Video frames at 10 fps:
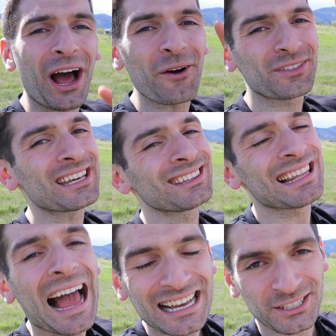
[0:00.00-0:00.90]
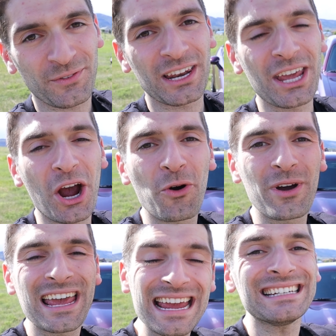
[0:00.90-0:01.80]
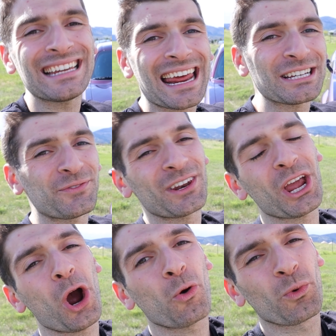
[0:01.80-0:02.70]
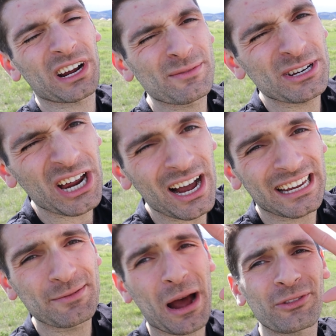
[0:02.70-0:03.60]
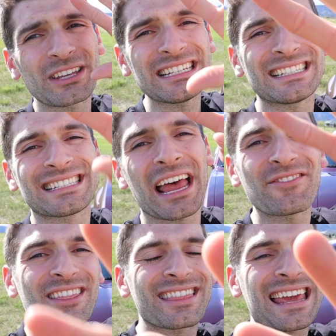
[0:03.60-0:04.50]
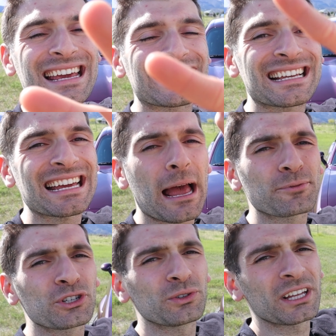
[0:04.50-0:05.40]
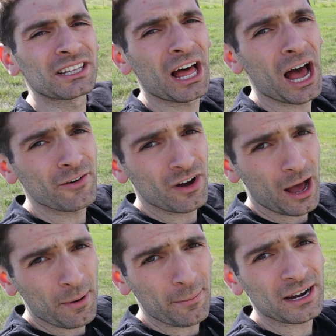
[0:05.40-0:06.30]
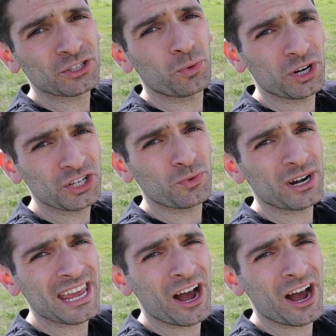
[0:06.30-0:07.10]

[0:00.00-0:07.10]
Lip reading: of the last video, in today's video, we're gonna be talking about these 7 things I absolutely love about my 2020